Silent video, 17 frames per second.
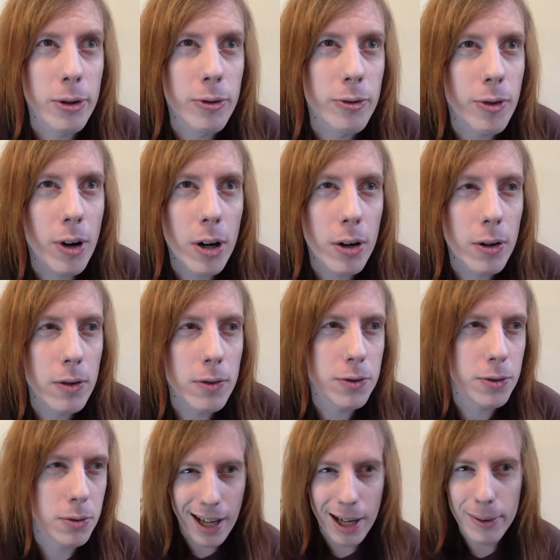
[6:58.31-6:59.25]

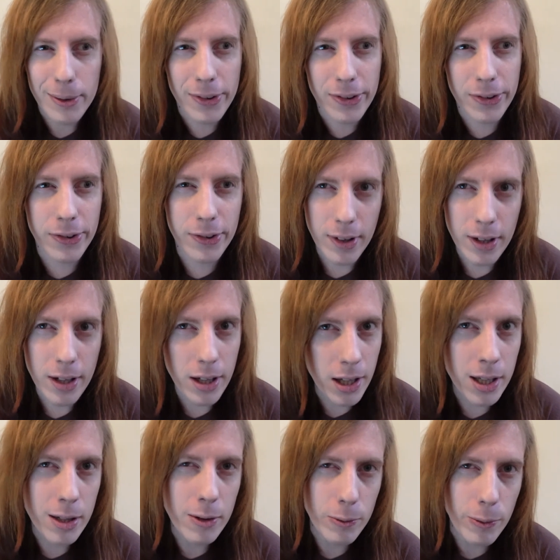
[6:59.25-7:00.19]
involved I was in a